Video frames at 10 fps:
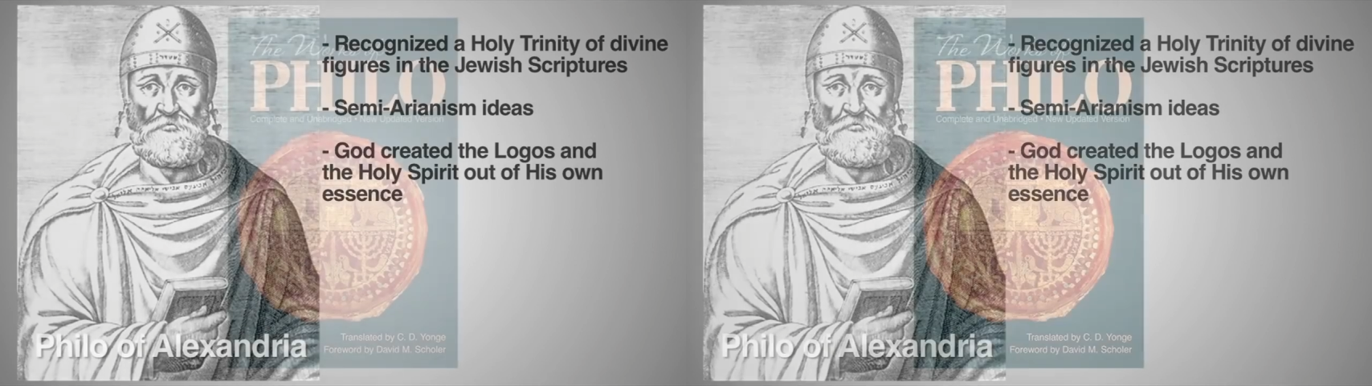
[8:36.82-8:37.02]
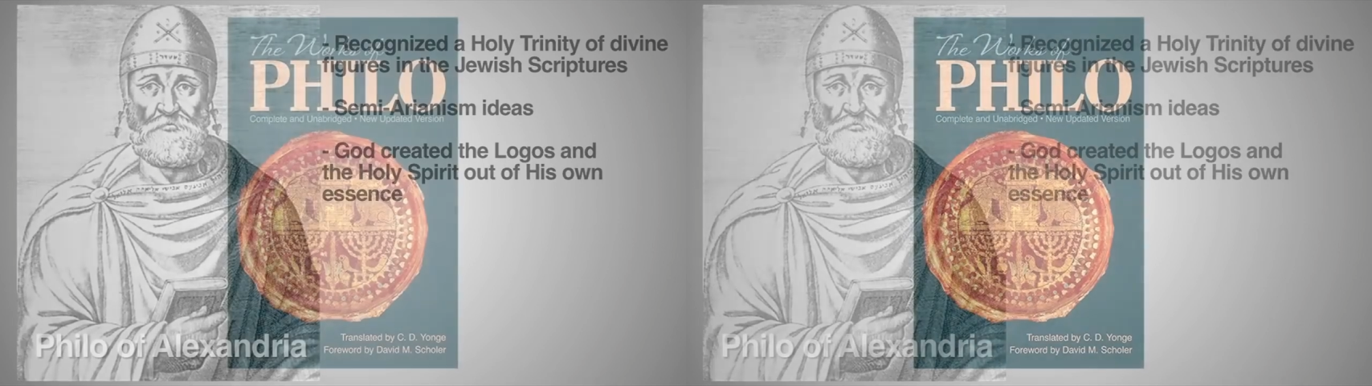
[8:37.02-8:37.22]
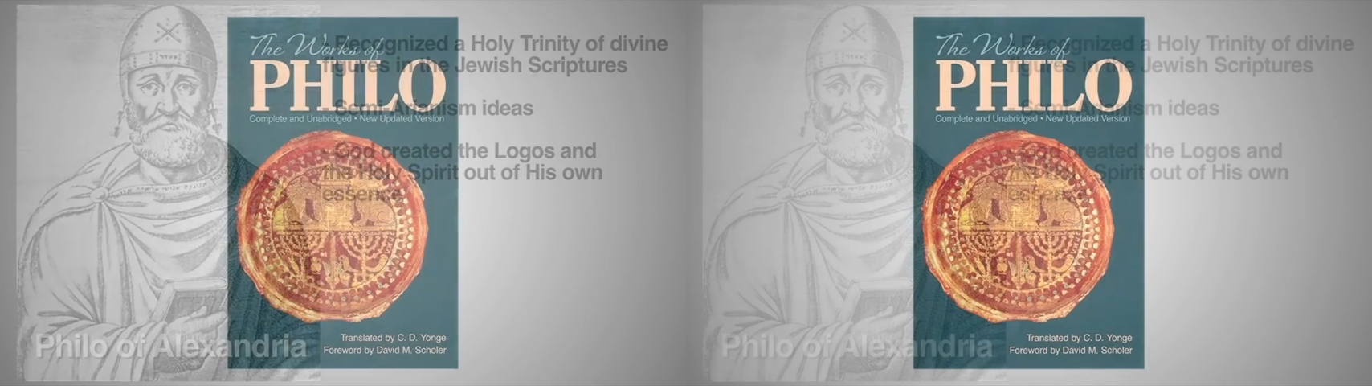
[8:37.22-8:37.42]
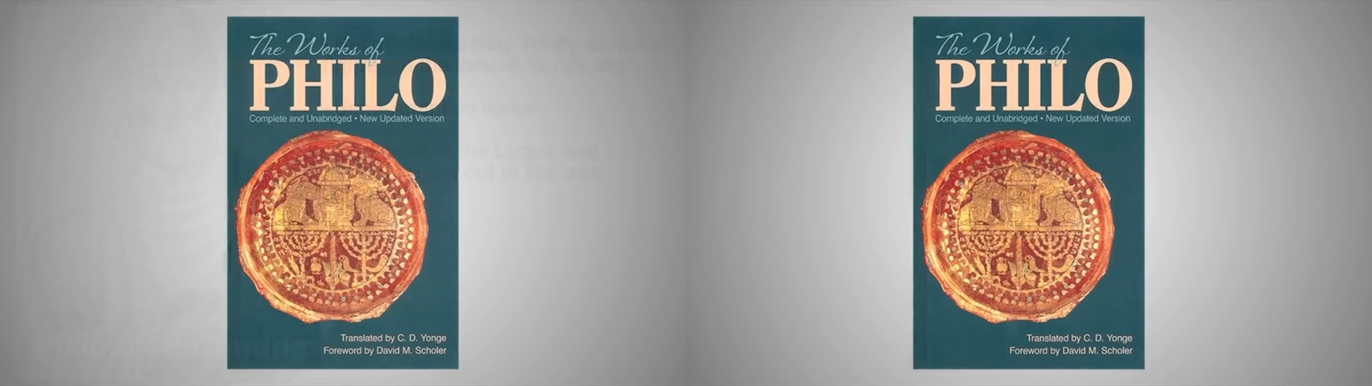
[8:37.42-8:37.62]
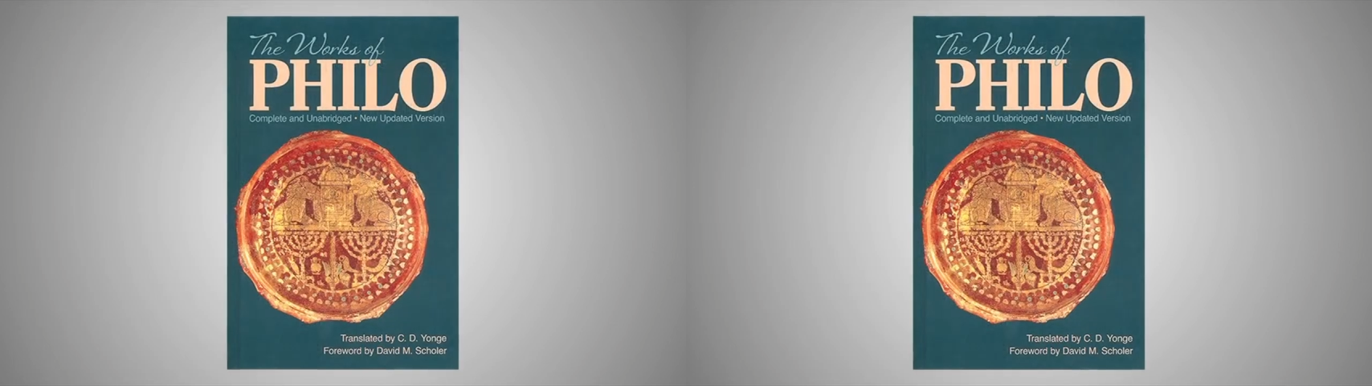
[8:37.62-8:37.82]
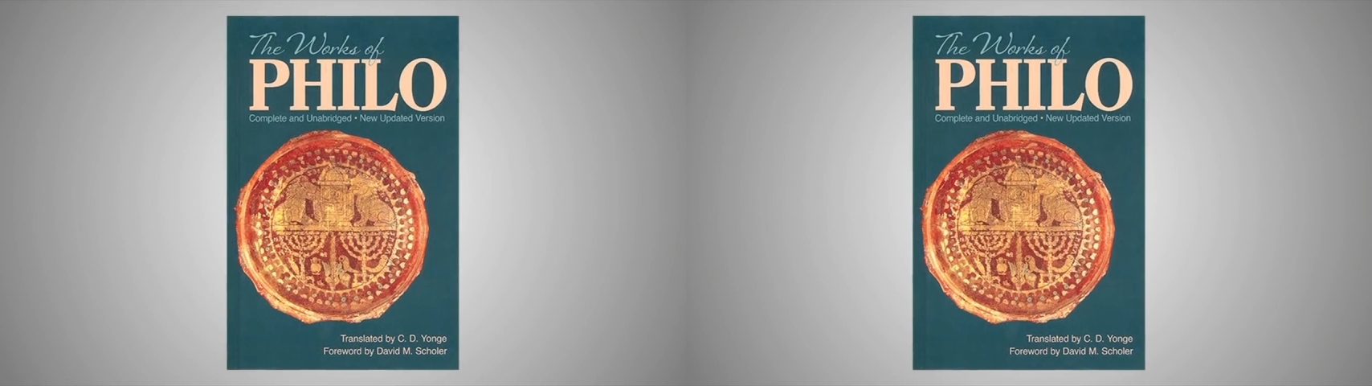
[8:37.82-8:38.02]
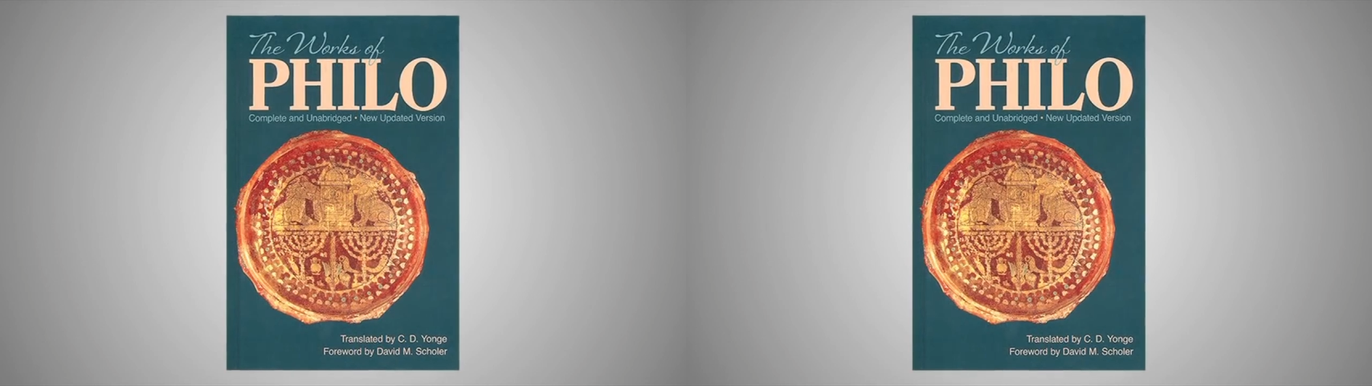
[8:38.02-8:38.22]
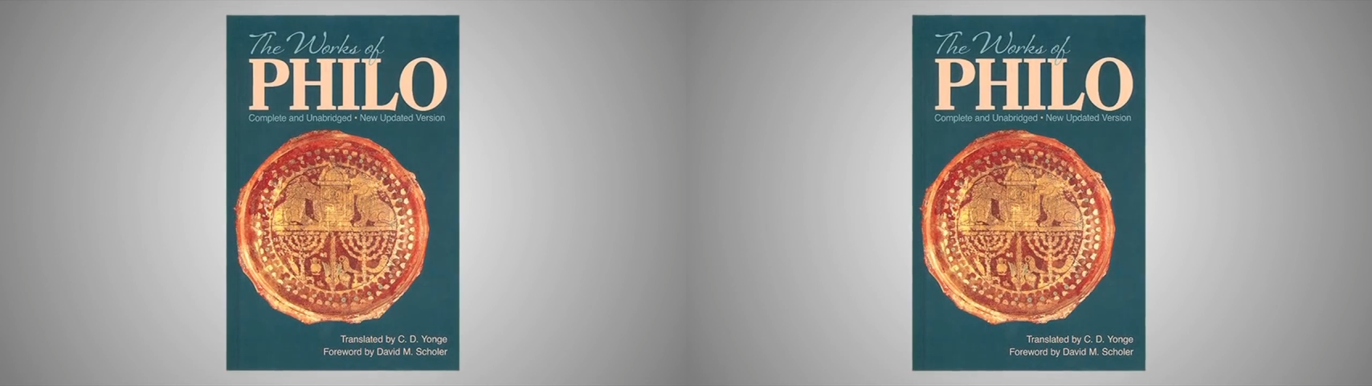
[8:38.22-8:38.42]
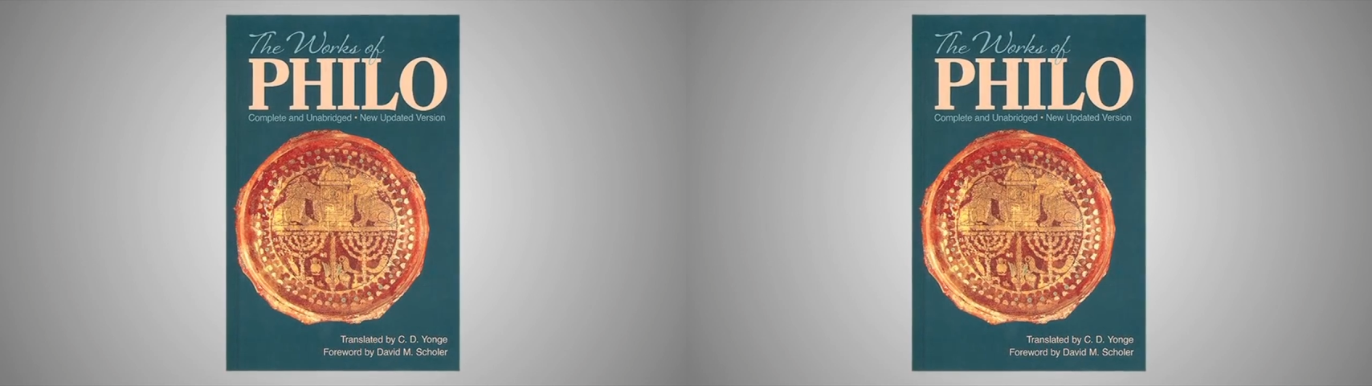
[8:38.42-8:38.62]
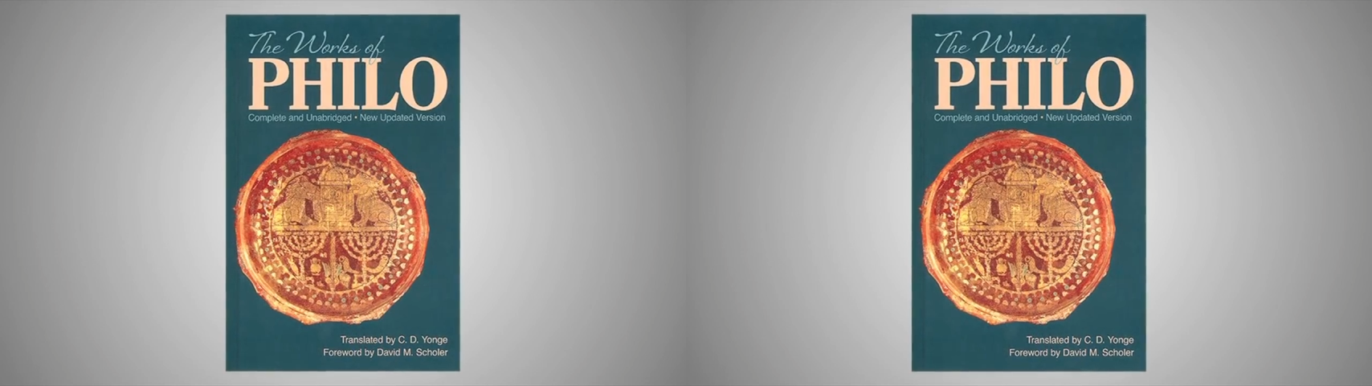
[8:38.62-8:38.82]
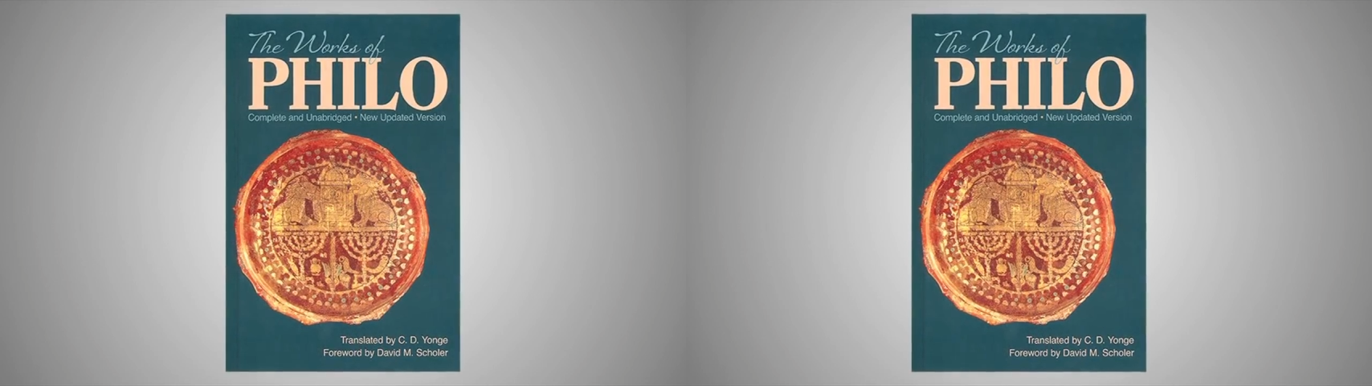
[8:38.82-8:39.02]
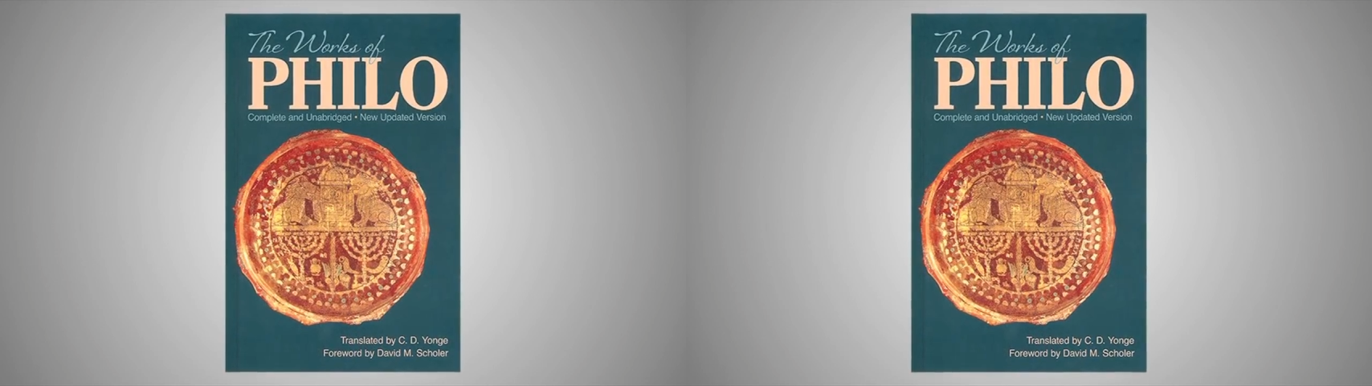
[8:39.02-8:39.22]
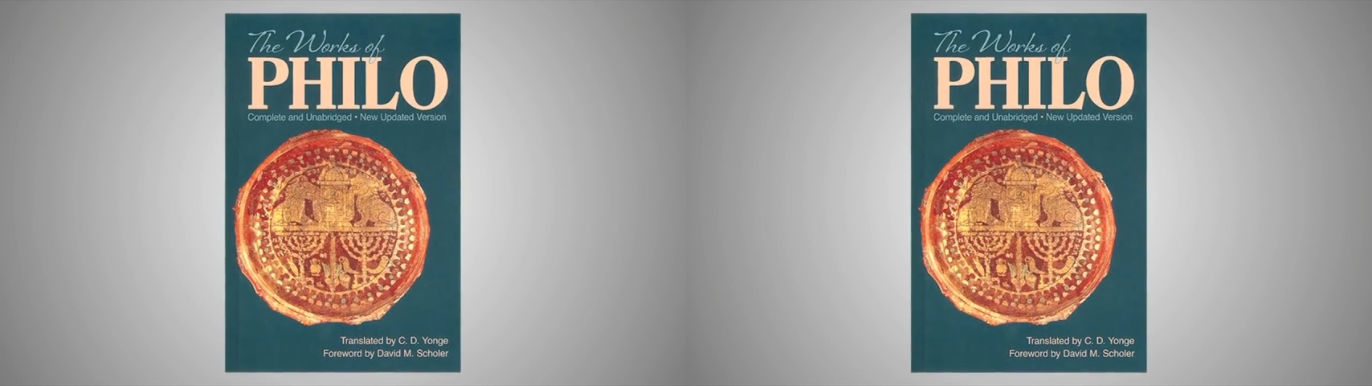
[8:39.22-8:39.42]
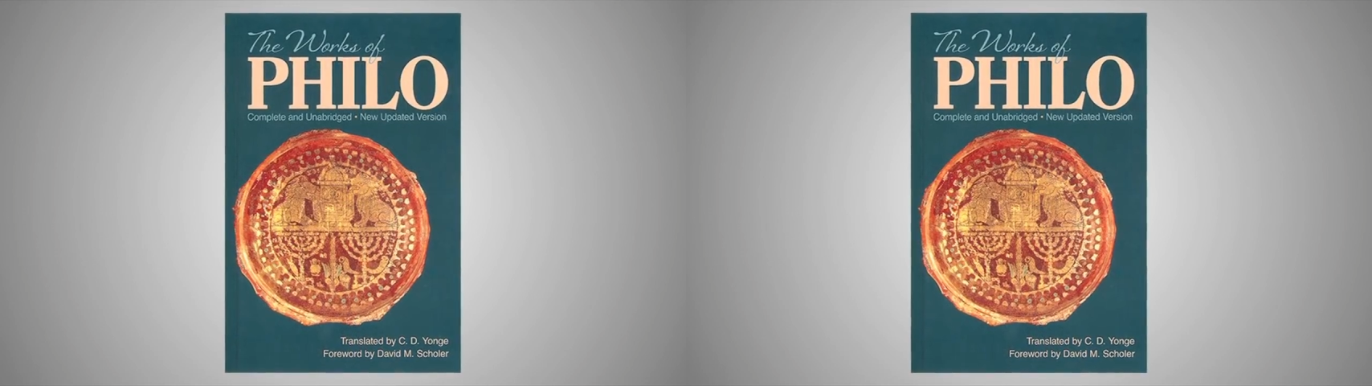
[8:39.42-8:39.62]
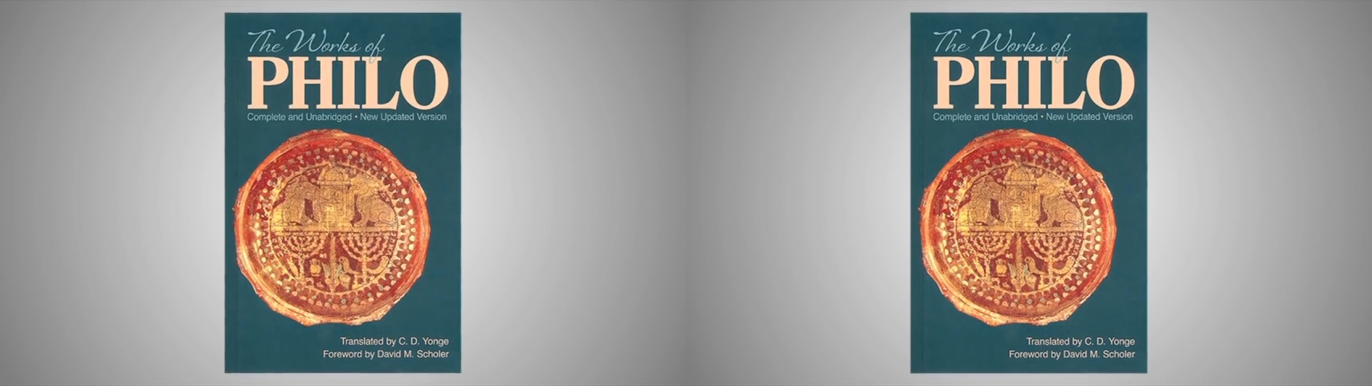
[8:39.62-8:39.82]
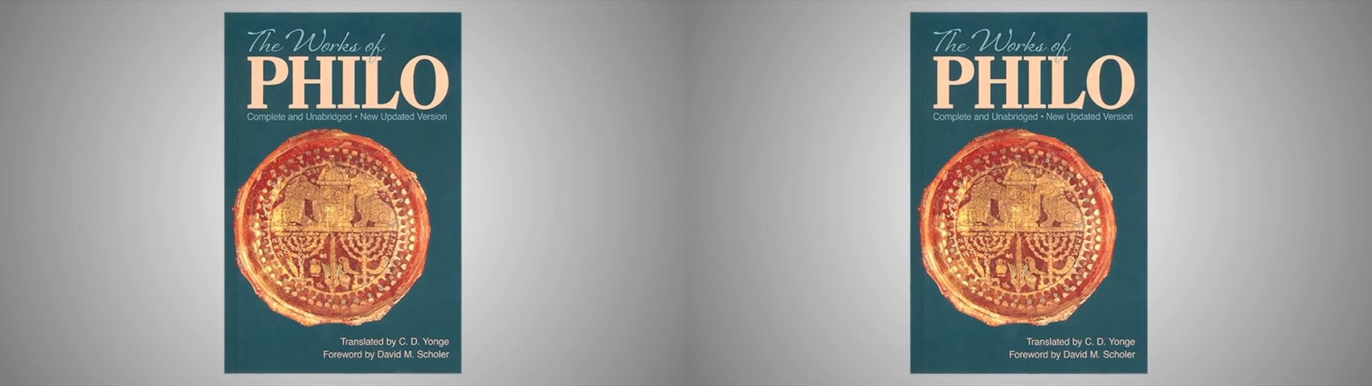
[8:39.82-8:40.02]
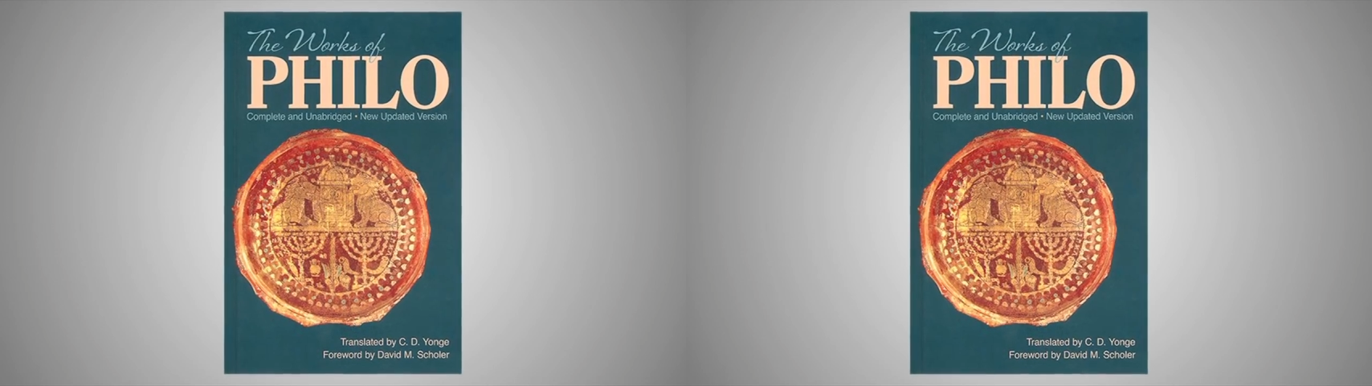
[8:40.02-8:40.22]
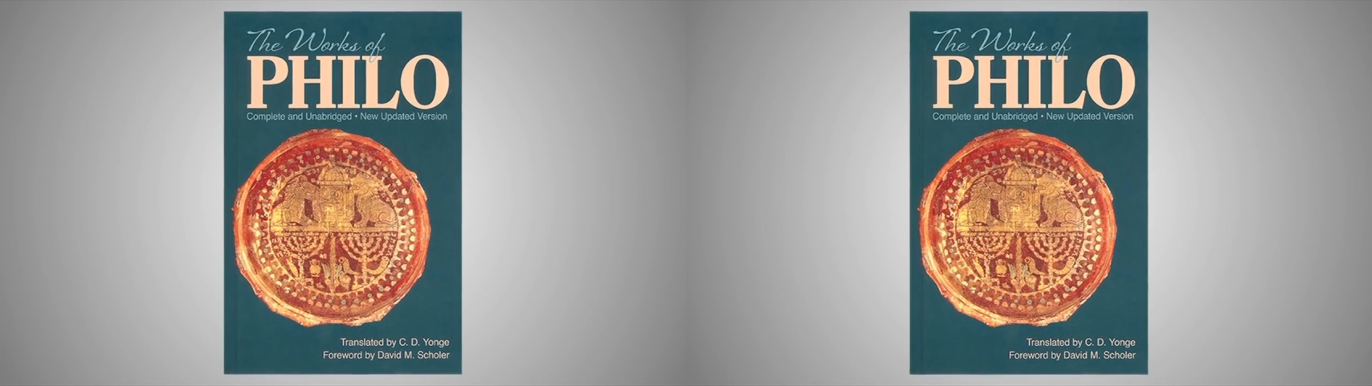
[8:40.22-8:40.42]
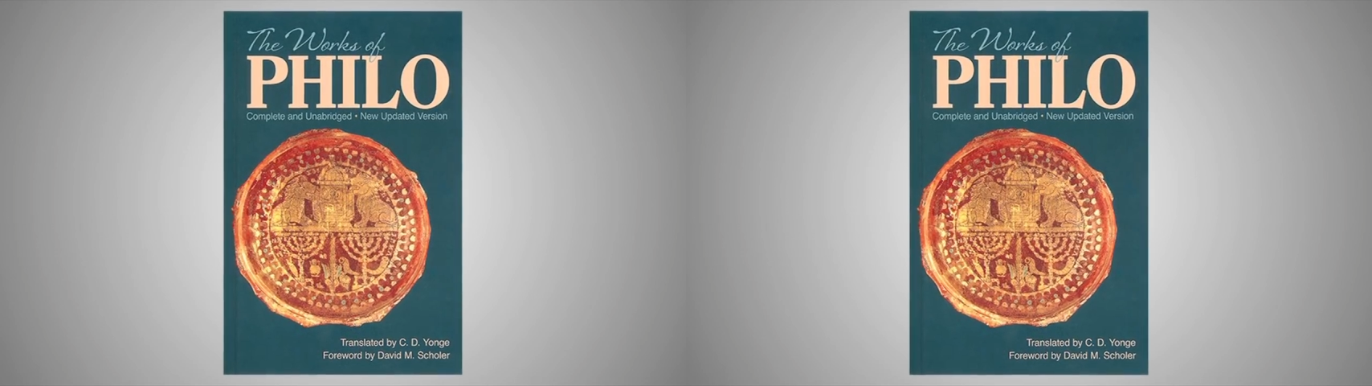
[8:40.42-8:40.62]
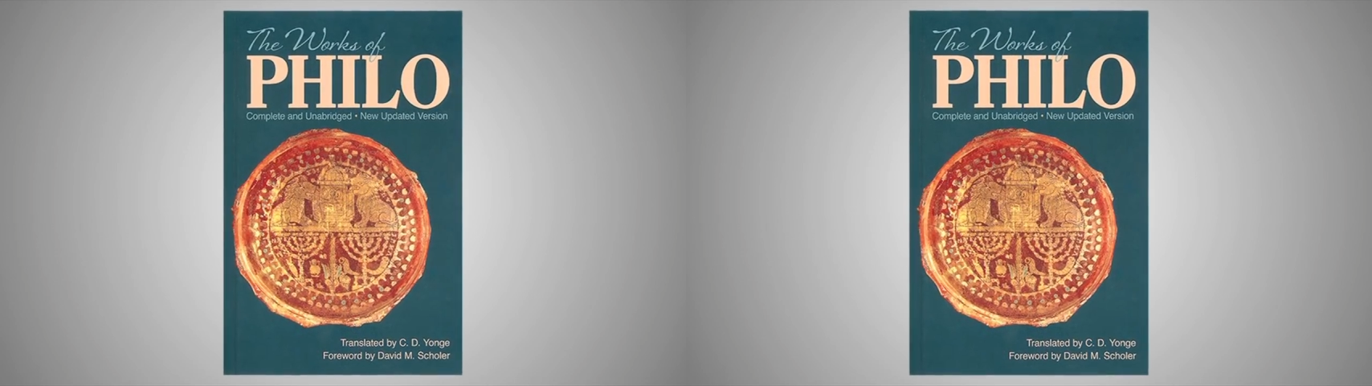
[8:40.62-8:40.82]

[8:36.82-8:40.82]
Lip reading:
Nobody's mouth can be seen.